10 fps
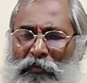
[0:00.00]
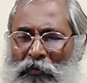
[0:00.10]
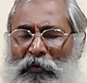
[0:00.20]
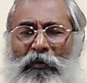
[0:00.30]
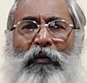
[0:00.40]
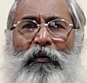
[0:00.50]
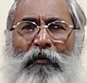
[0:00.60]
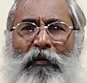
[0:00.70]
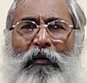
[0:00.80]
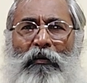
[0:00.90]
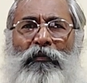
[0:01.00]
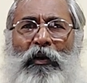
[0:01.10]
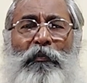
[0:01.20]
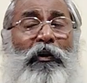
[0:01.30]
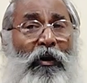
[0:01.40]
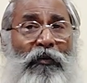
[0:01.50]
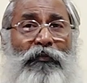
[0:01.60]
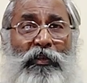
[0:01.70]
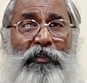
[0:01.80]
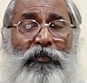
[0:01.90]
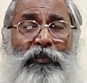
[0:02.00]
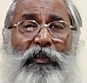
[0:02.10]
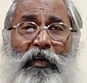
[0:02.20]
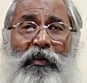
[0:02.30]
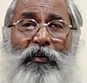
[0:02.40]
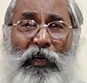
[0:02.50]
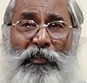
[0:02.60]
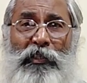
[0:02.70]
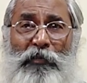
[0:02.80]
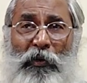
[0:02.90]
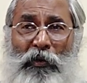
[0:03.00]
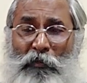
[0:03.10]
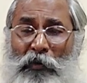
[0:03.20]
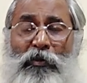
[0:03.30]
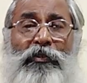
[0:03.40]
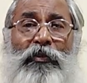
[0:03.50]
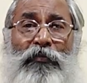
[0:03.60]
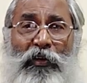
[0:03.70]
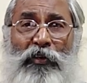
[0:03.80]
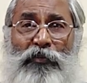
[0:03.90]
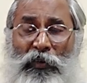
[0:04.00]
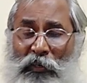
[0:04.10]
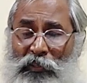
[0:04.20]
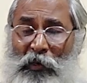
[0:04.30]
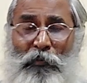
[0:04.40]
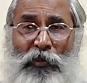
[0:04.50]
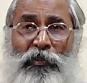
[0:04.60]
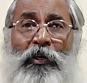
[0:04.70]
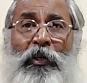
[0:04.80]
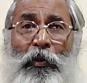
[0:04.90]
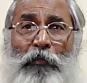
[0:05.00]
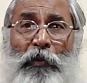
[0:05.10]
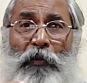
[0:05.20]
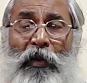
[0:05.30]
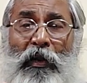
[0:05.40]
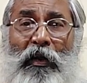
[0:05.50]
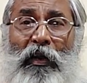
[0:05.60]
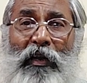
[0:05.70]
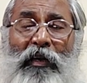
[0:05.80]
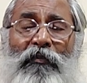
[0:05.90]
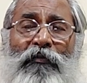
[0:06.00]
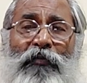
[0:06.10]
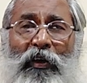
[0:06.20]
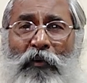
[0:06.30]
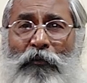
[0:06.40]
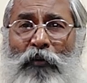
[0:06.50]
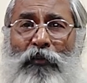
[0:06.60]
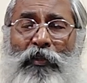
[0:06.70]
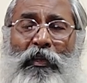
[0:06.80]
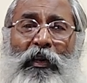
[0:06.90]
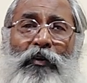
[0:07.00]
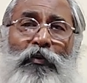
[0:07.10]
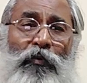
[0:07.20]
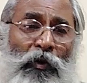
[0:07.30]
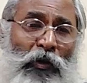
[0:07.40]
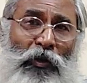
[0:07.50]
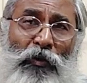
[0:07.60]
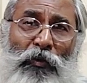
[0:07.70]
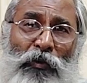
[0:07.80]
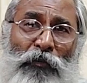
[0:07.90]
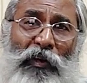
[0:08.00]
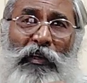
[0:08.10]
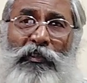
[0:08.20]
So there will be a lot of concern with regard to hygiene, but because Venus, when it's combust, people are a little fearful with regard to, you know, if I